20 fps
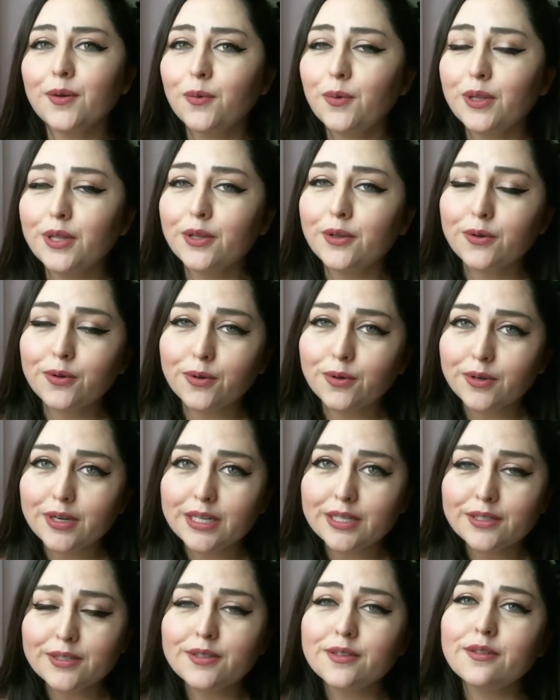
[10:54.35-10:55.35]
Well,
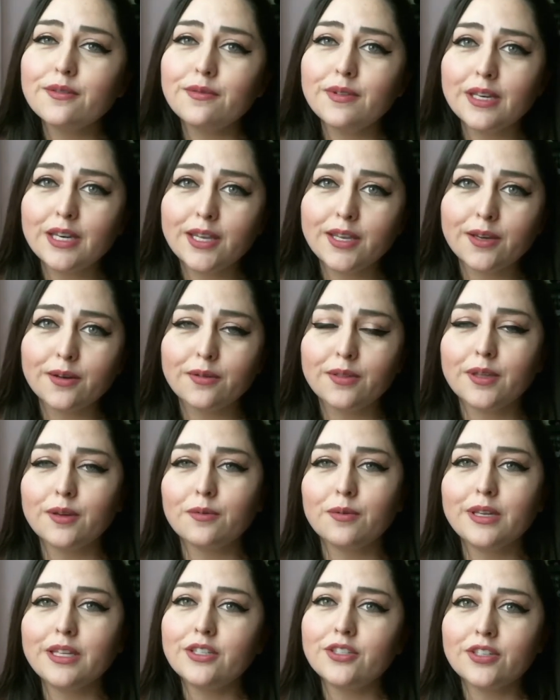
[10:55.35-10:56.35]
according to the video that
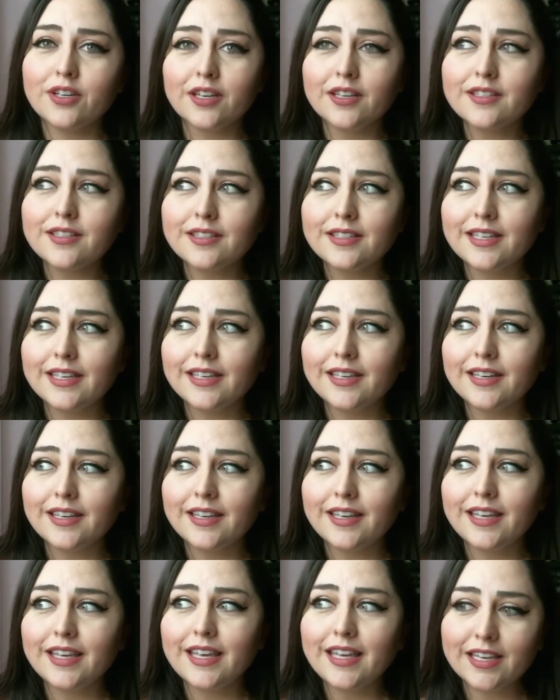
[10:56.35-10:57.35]
we just did
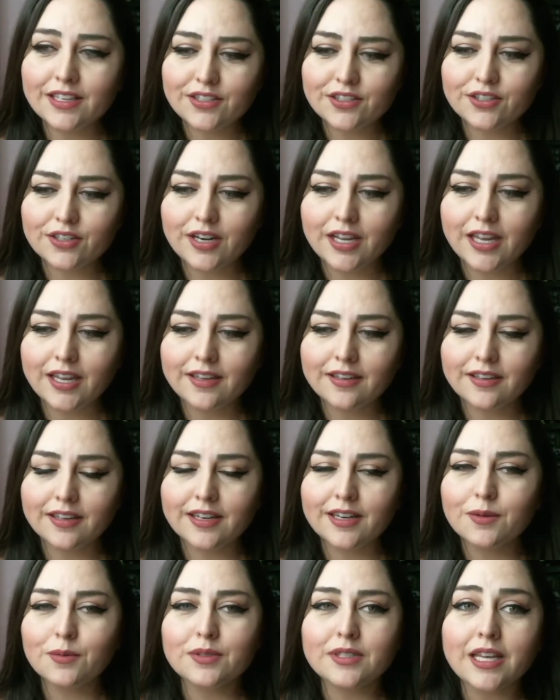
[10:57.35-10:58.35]
yesterday,
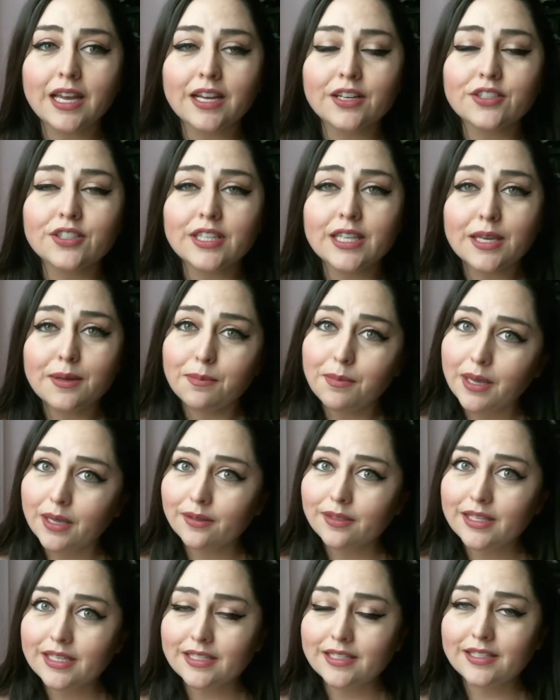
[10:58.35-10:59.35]
and it was actually
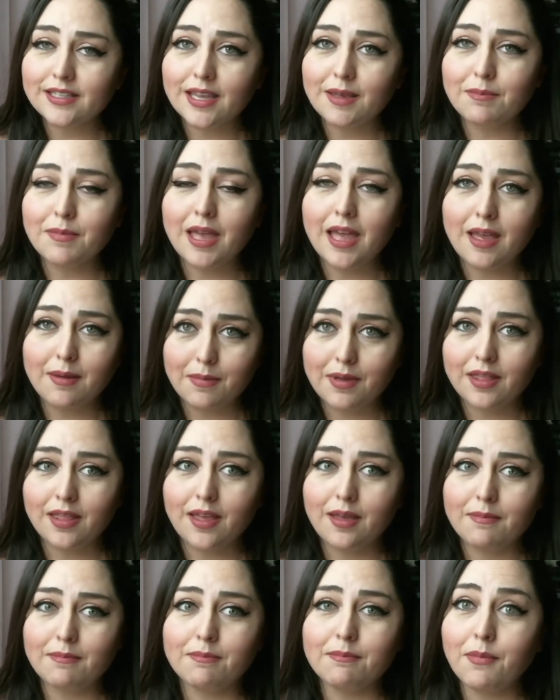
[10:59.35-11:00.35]
about this same
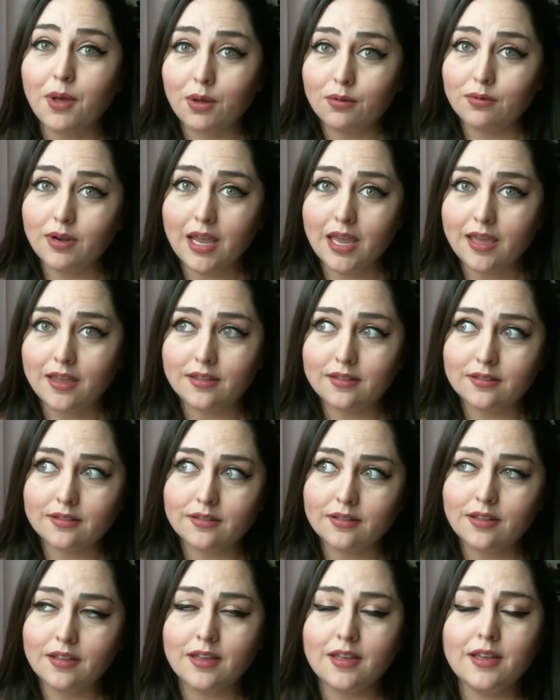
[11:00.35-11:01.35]
MLM, Monat,
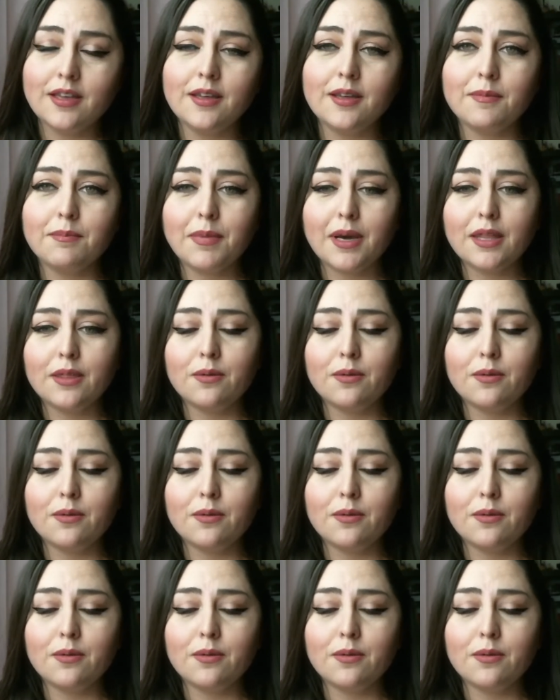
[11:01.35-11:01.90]
by the